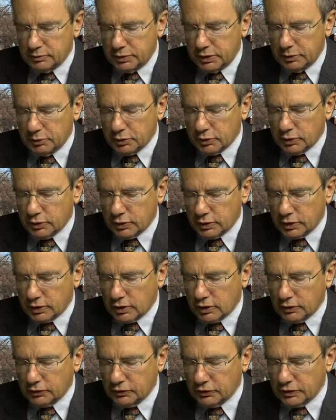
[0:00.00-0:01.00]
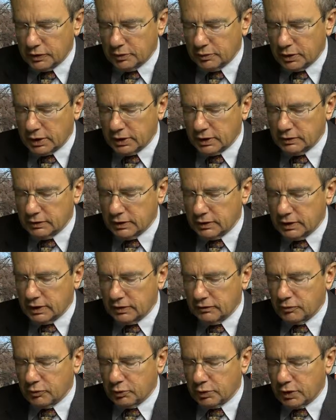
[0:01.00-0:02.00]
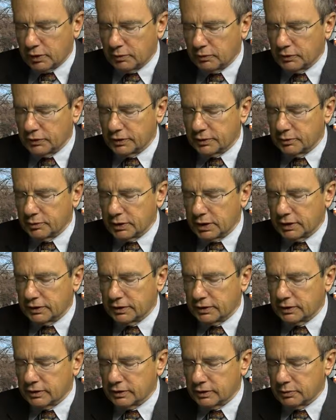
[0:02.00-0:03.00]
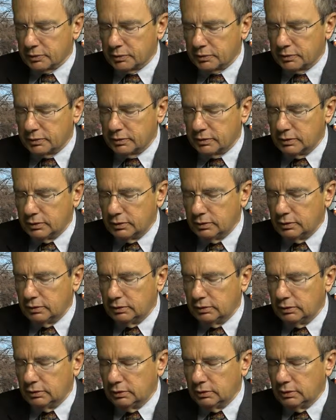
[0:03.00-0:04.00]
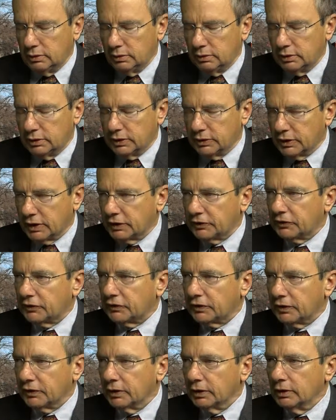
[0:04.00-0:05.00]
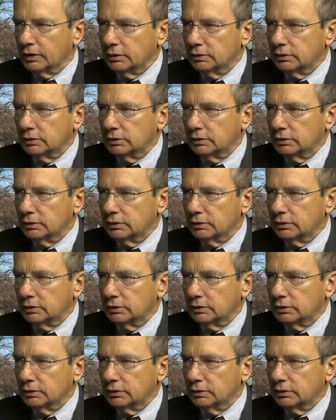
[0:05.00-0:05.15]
people who are close to them might have a problem with them, but I think that they're necessary.